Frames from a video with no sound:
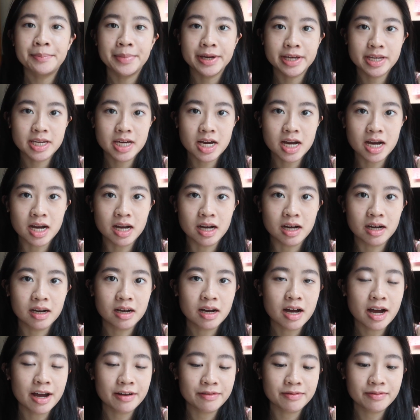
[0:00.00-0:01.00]
But yeah,
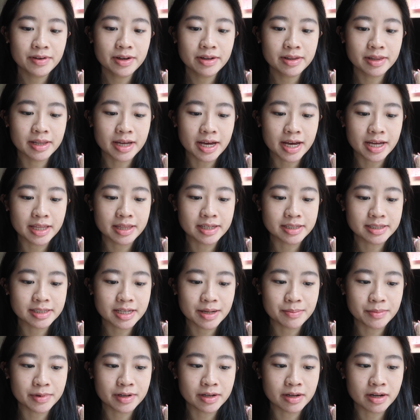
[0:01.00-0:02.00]
I felt that the
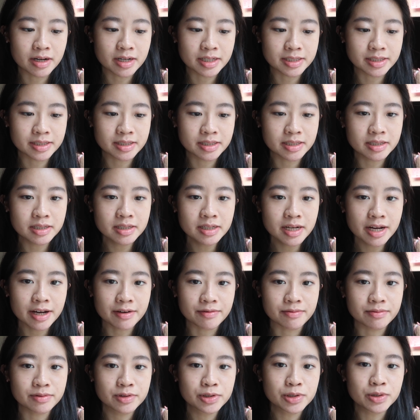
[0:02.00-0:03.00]
seminars didn't
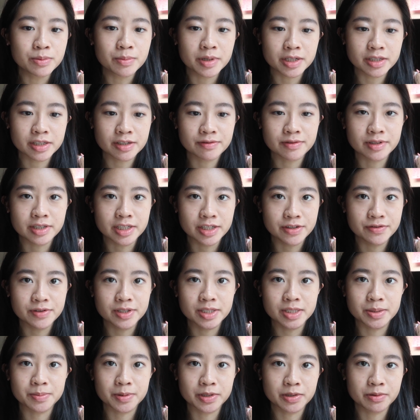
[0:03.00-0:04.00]
have too much of a
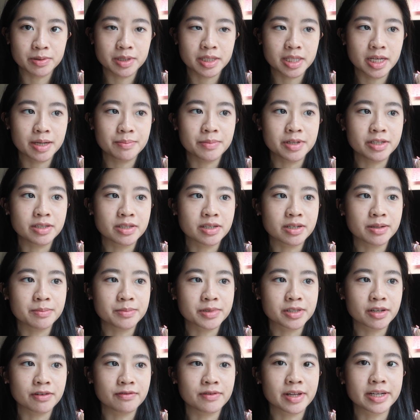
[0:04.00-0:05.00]
difference between them in
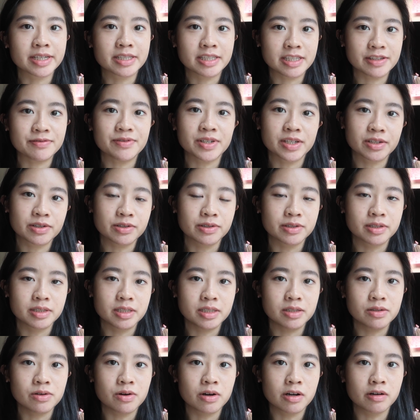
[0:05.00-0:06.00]
terms of like
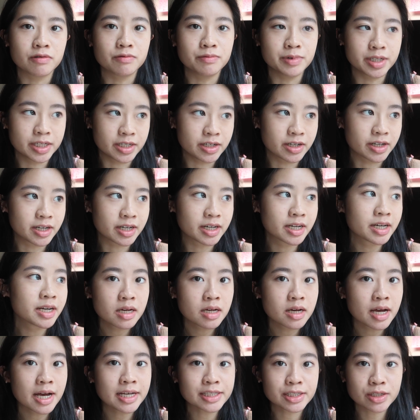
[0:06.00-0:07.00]
difficulty or rigor.
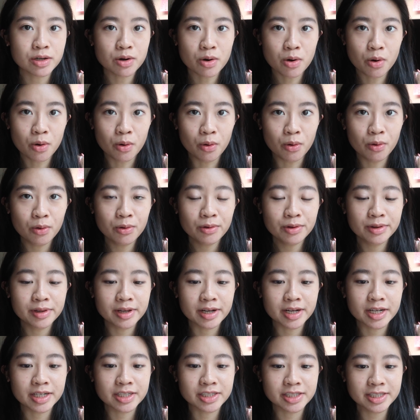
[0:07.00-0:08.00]
As a whole,
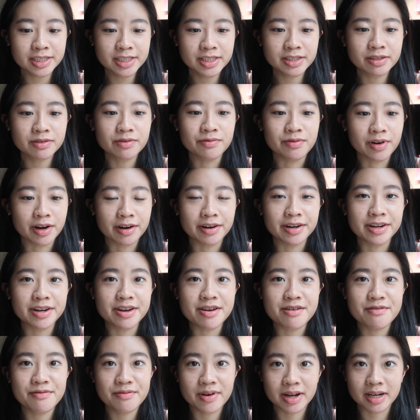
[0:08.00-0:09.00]
they're just
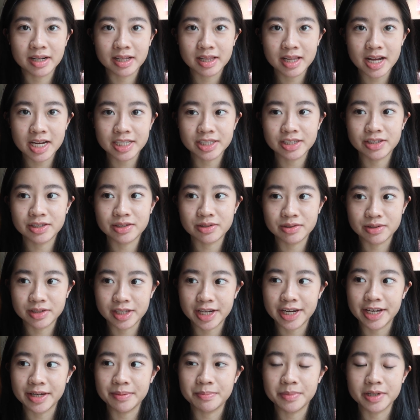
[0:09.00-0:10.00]
very fun classes to
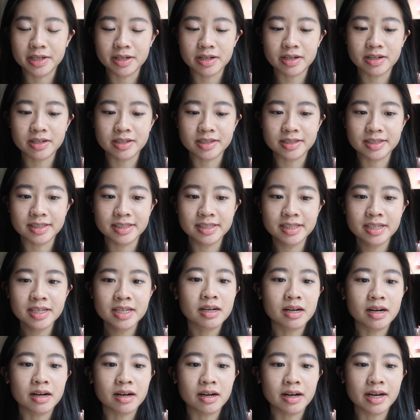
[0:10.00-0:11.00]
take because,
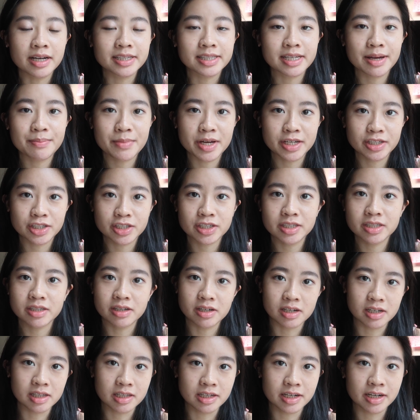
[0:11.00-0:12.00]
as I mentioned
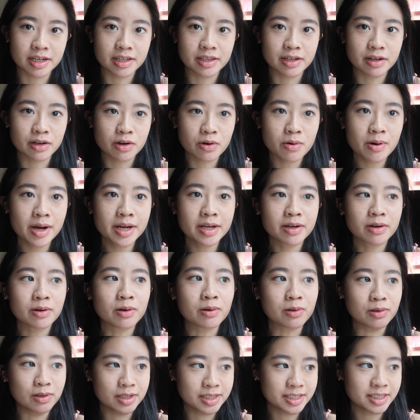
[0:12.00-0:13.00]
earlier, they're quite
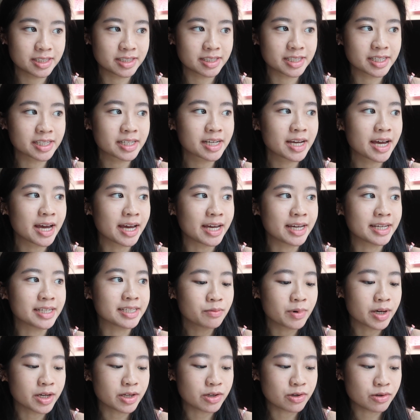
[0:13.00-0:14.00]
holistic. And
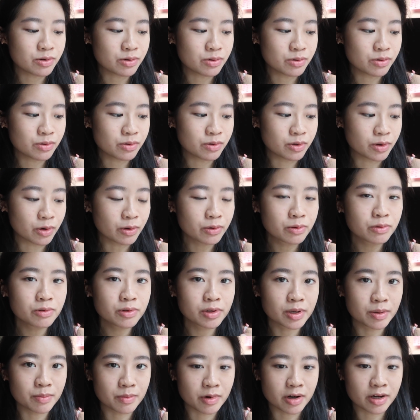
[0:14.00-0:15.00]
when you go through
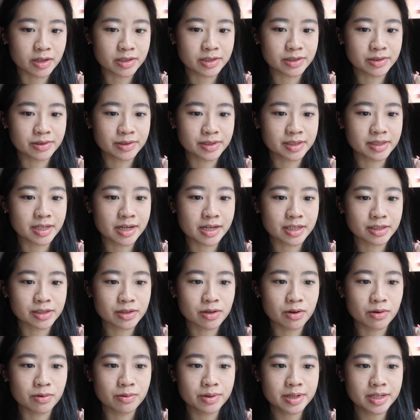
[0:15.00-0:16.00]
the modules, there's
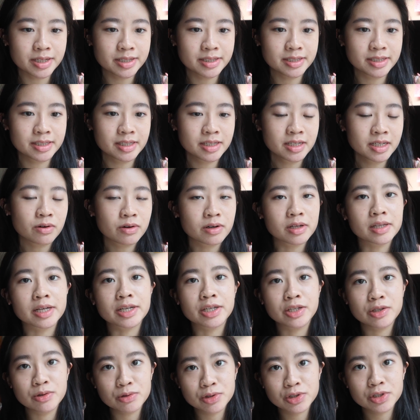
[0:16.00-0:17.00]
always, or
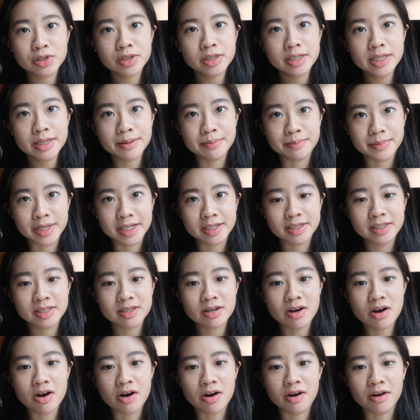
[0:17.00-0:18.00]
like usually a mix
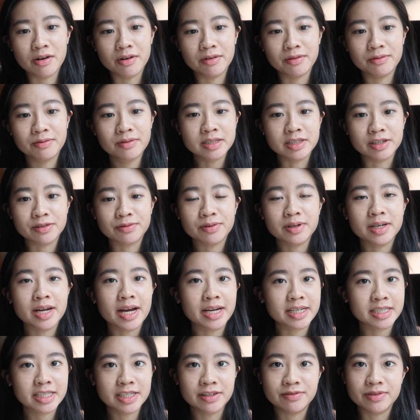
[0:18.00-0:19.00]
of different
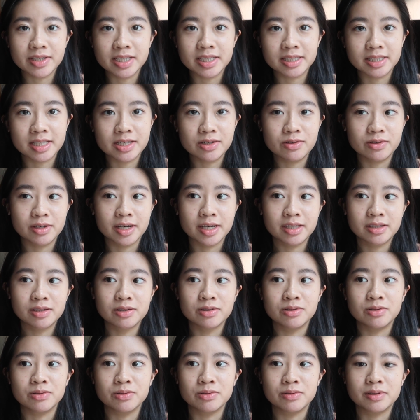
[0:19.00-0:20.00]
activities that you get to
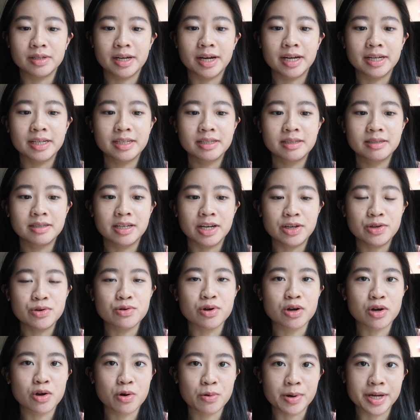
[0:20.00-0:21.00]
do that get you
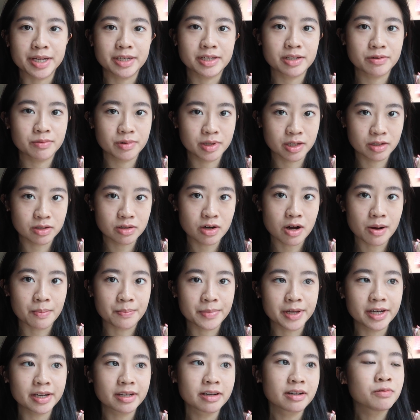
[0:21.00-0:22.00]
acquainted with the
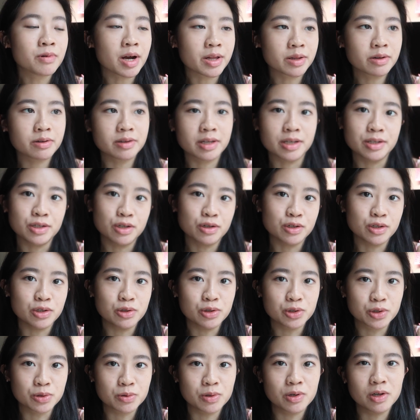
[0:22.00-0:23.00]
topic, rather than your
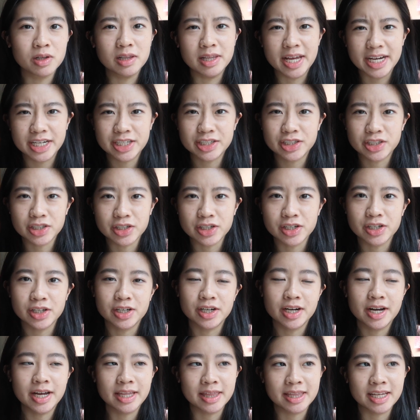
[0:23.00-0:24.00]
usual lecture
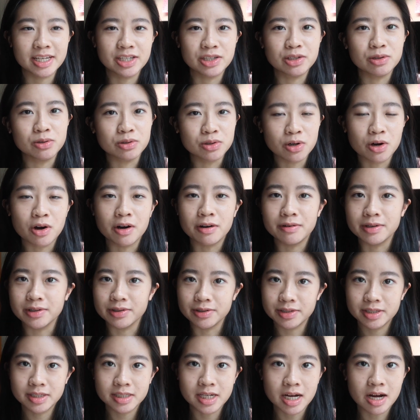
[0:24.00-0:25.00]
and then tutorial
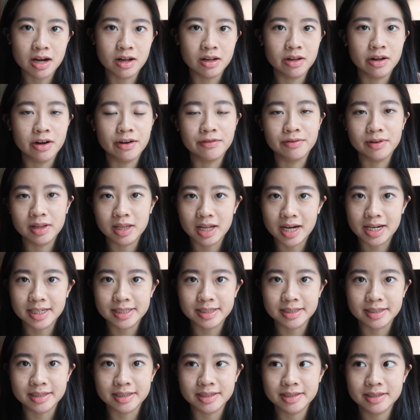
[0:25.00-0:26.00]
style of
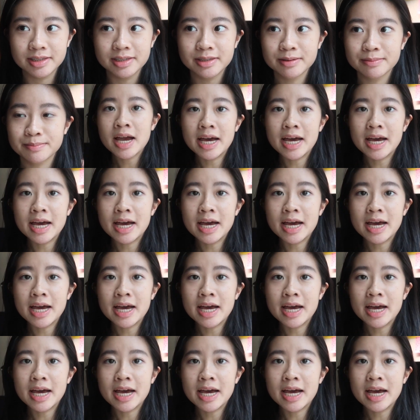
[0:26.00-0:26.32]
classes.